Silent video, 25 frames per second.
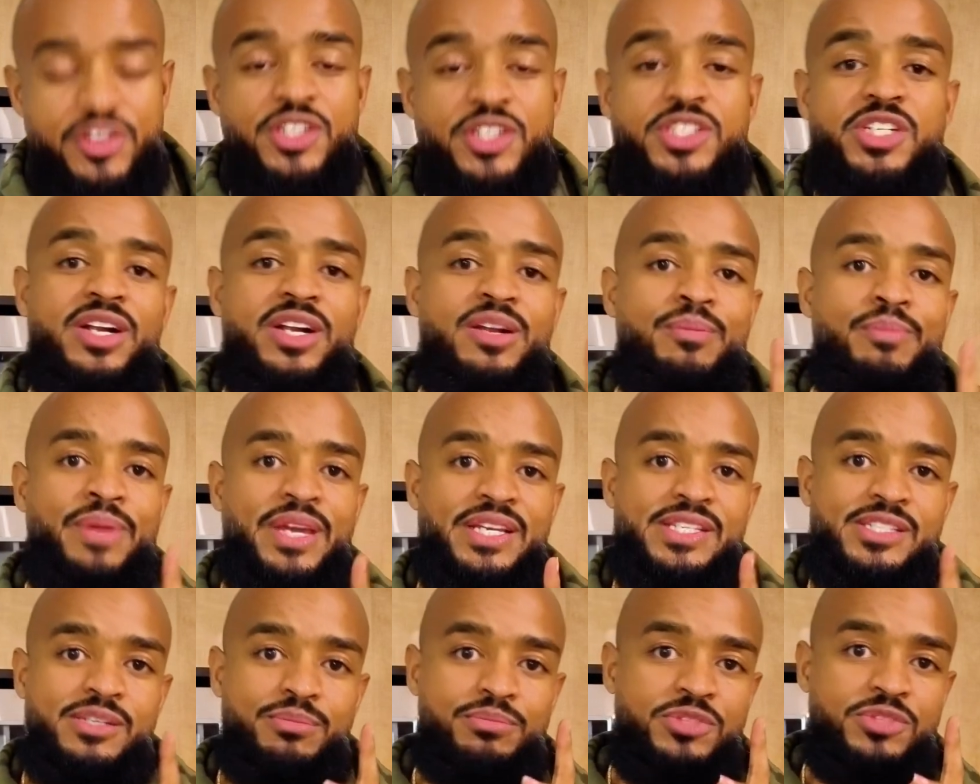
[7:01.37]
you're trying to
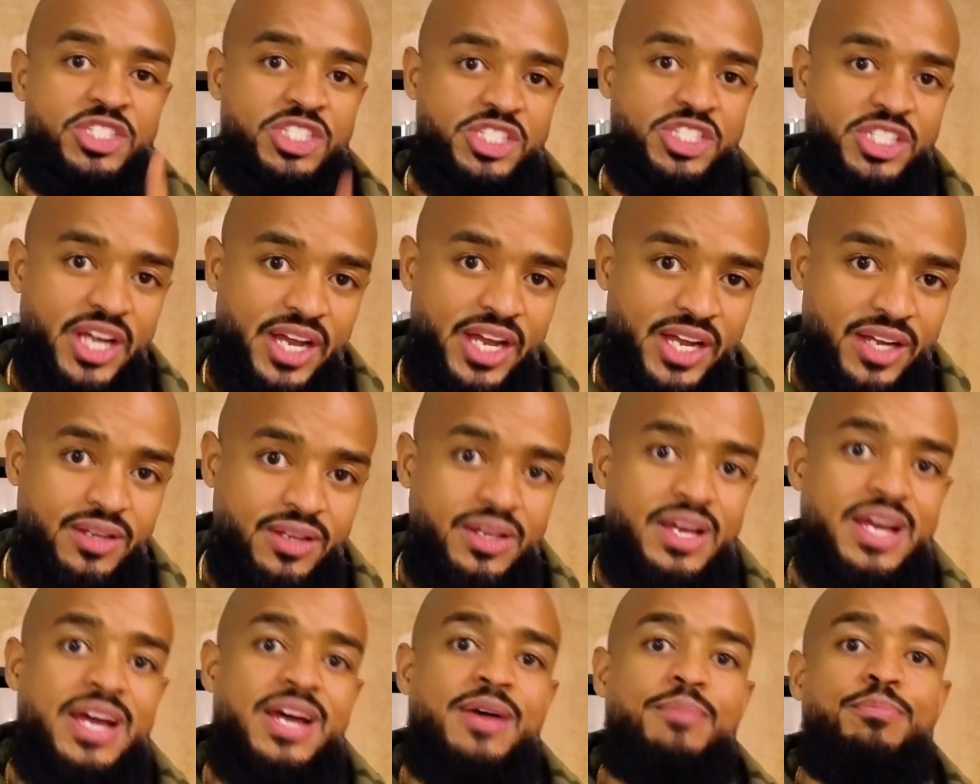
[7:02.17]
make some
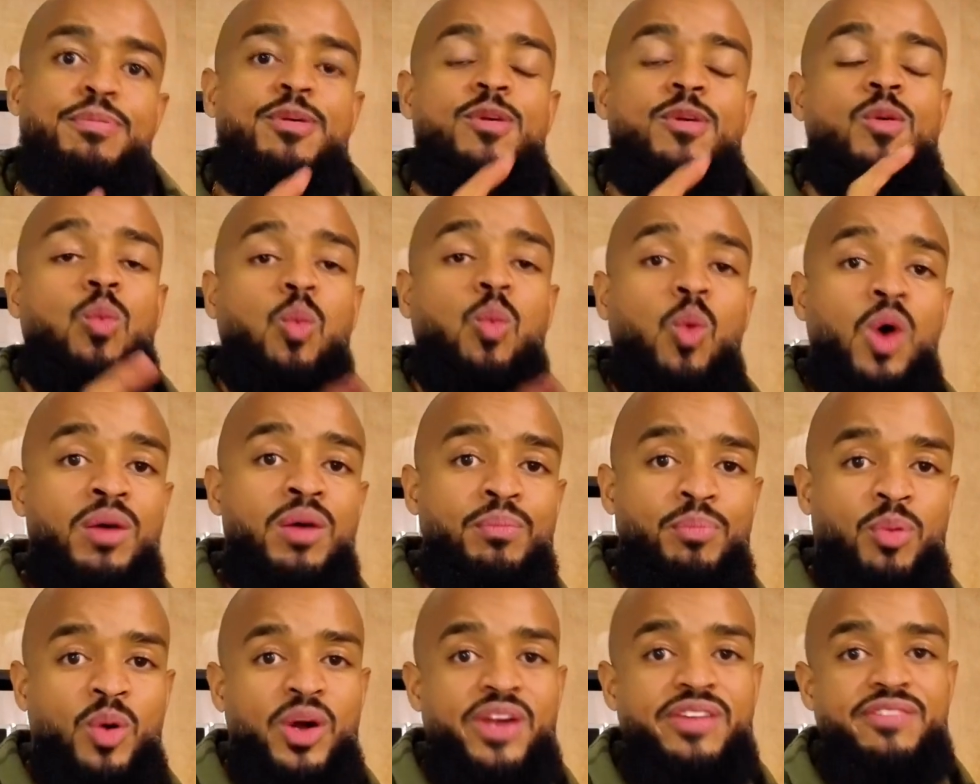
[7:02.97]
gel, put
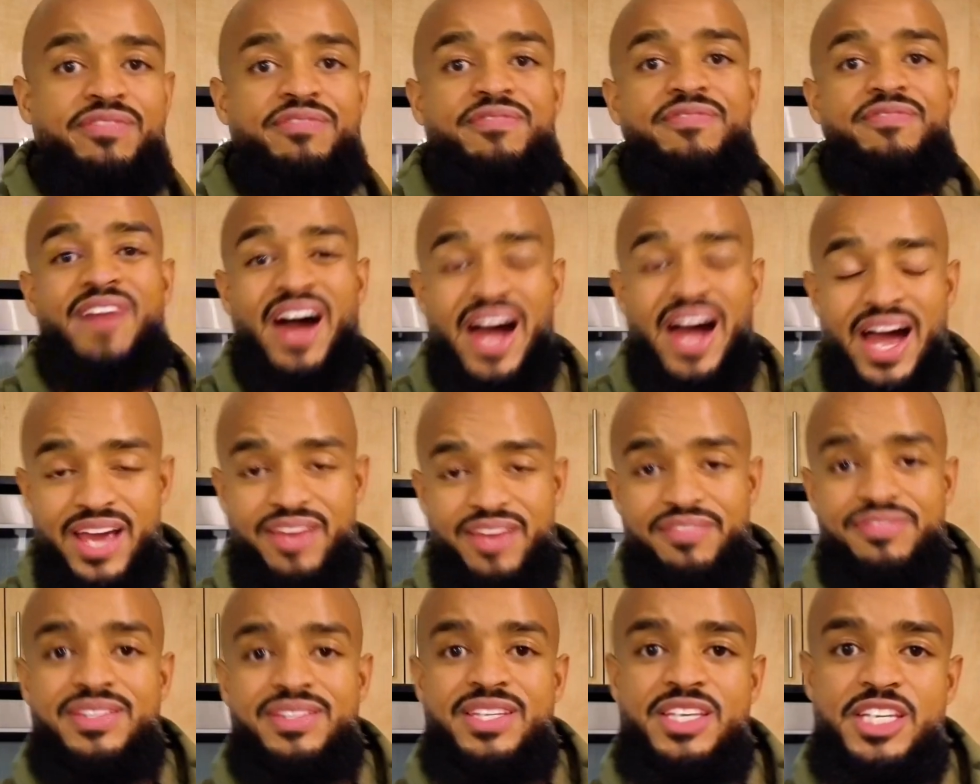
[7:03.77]

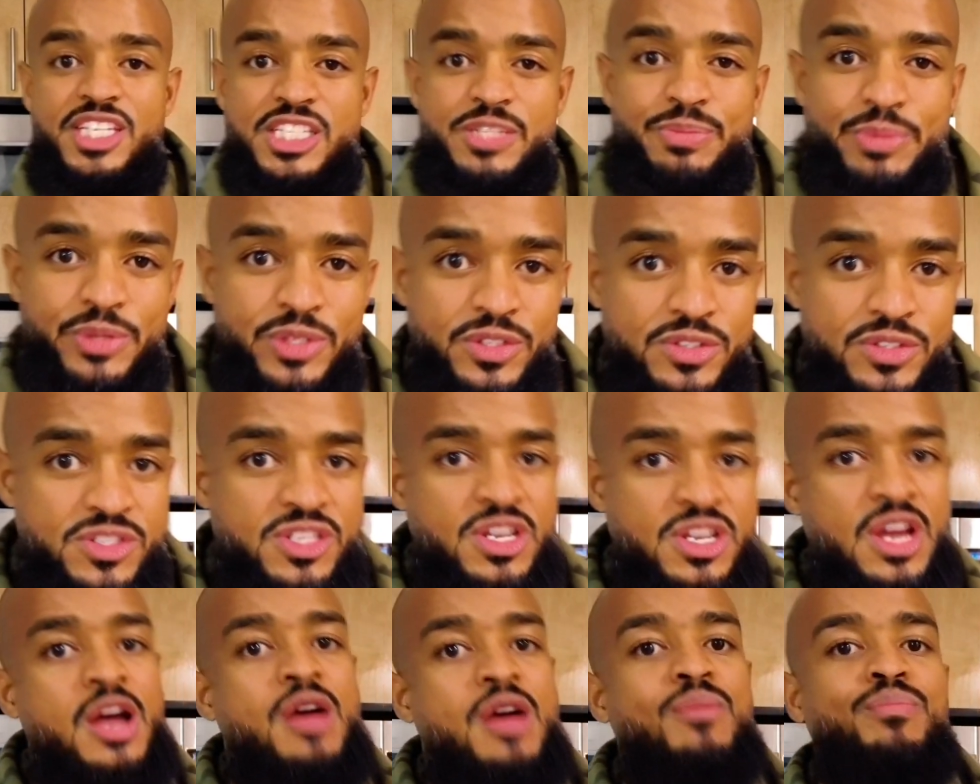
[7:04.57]
1.5 teaspoons
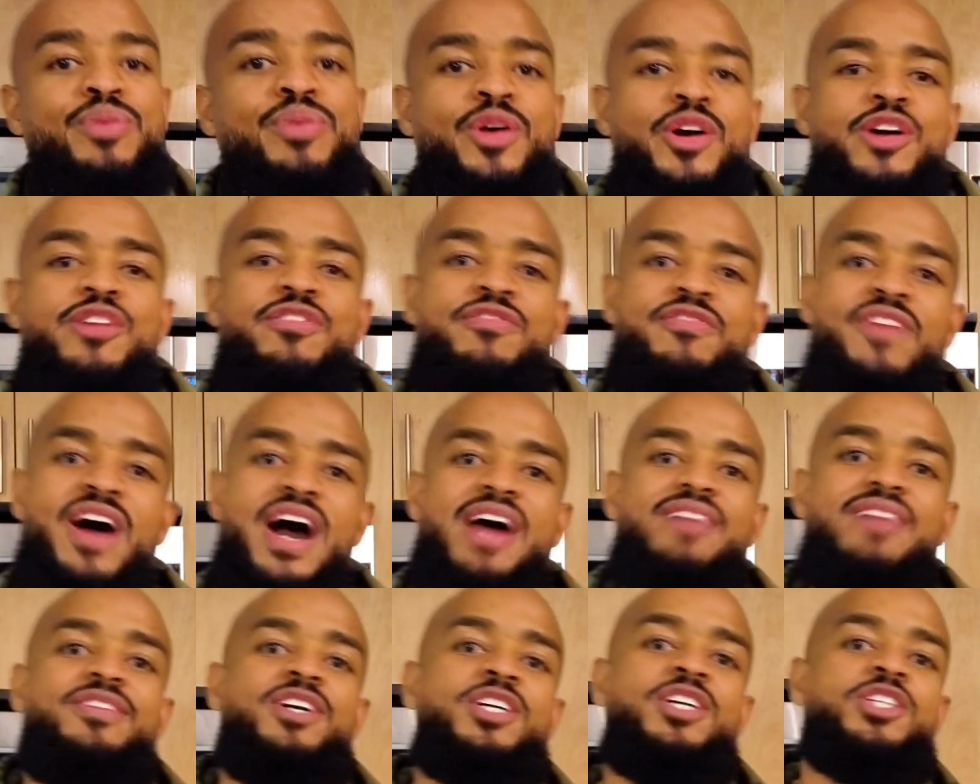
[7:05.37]
per
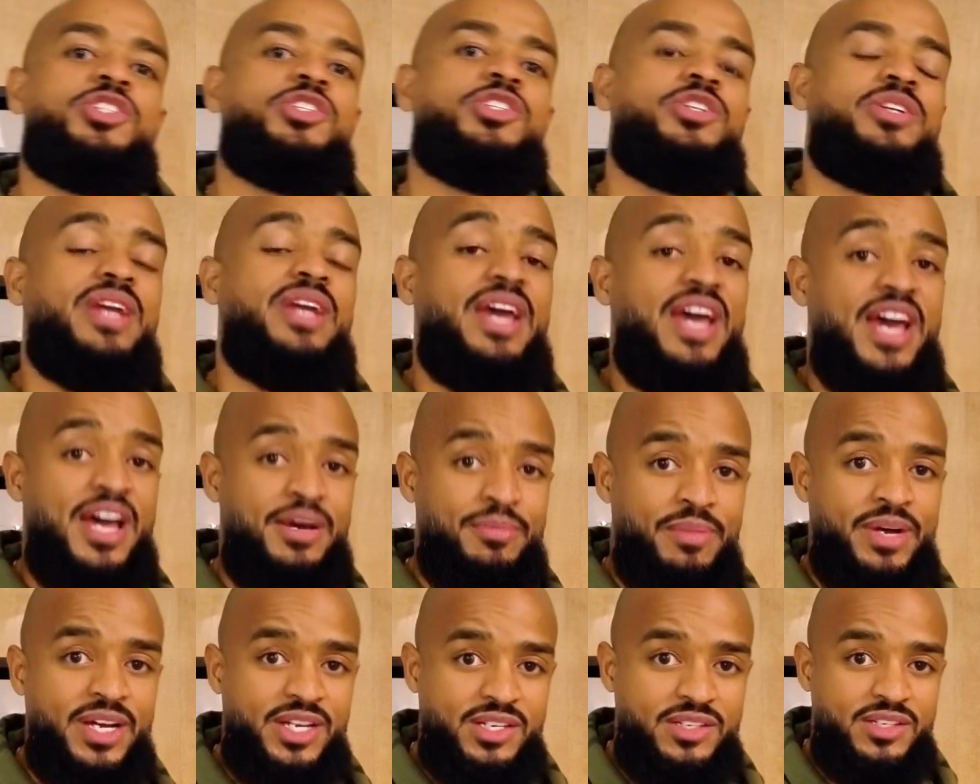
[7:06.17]
500
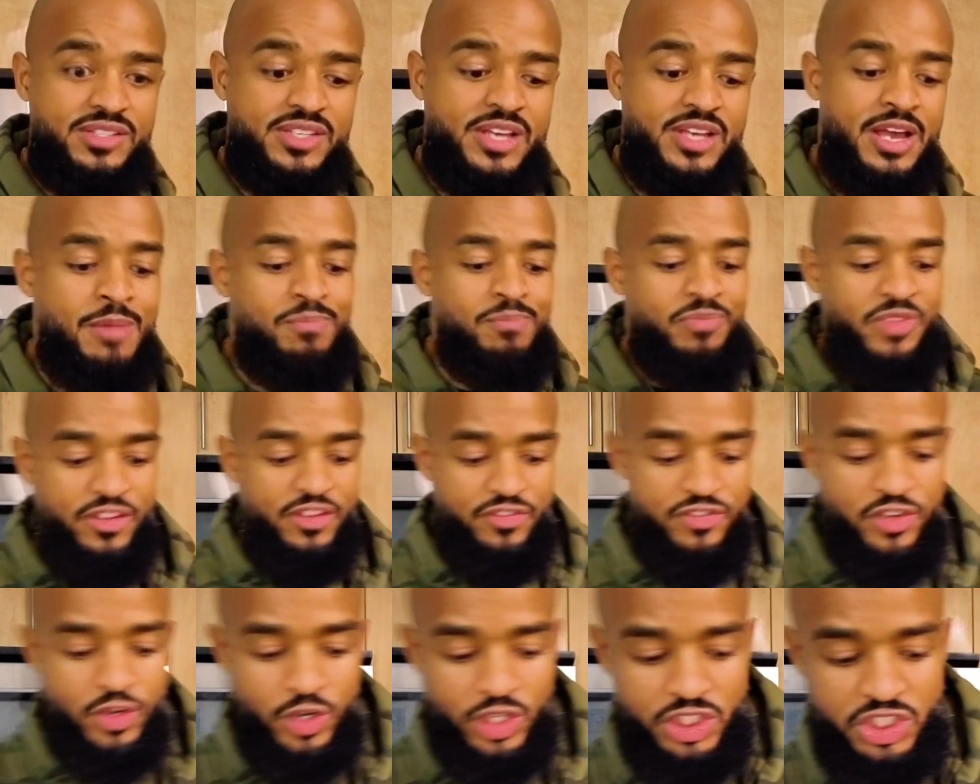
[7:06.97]
mLs.
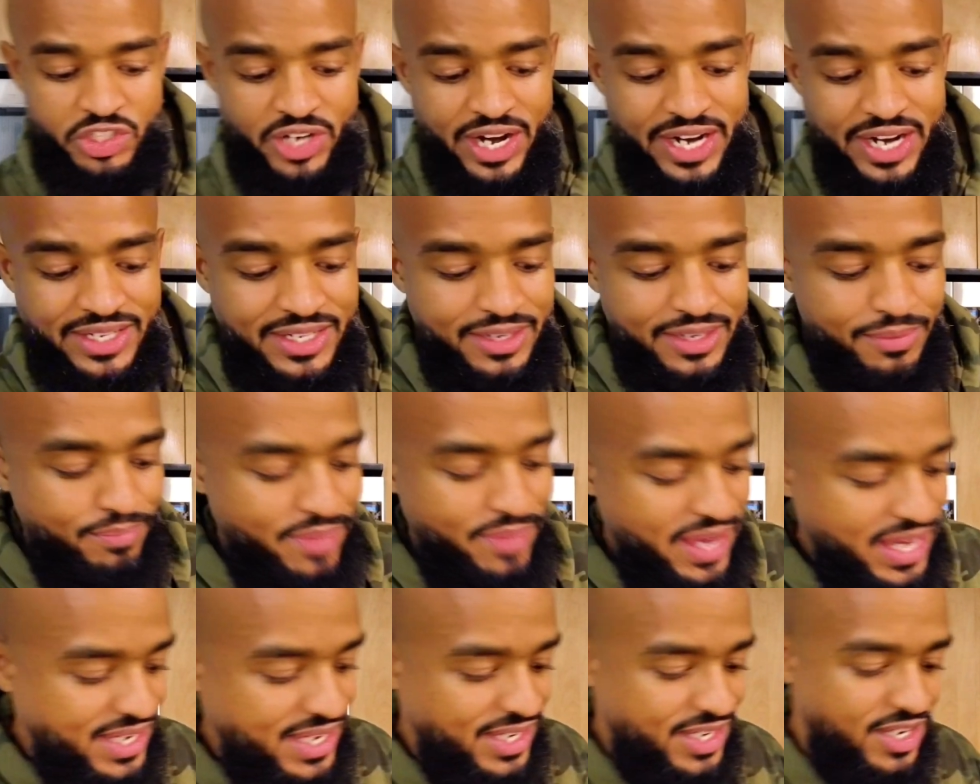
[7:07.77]
If you're trying to
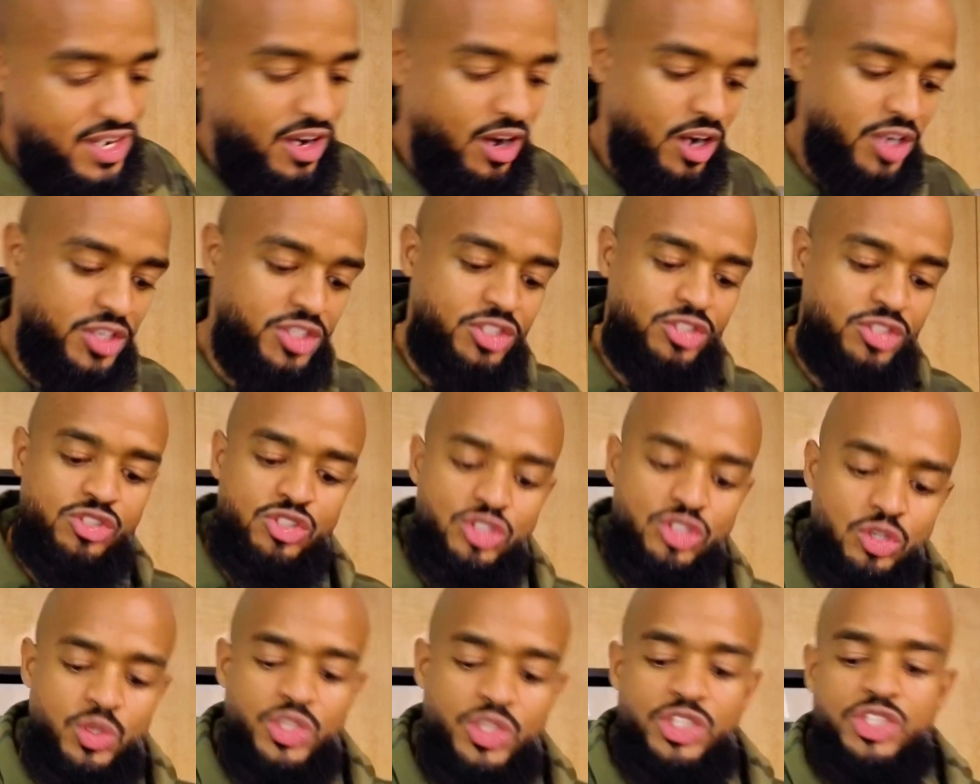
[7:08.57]
make a
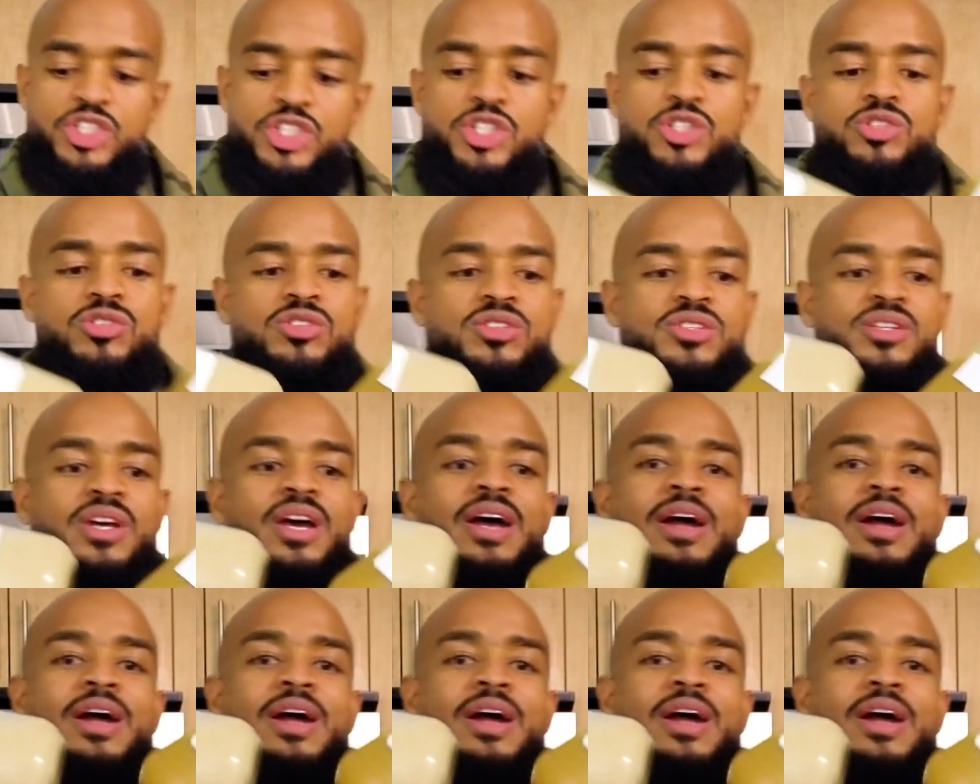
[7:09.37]
connoisseur juice,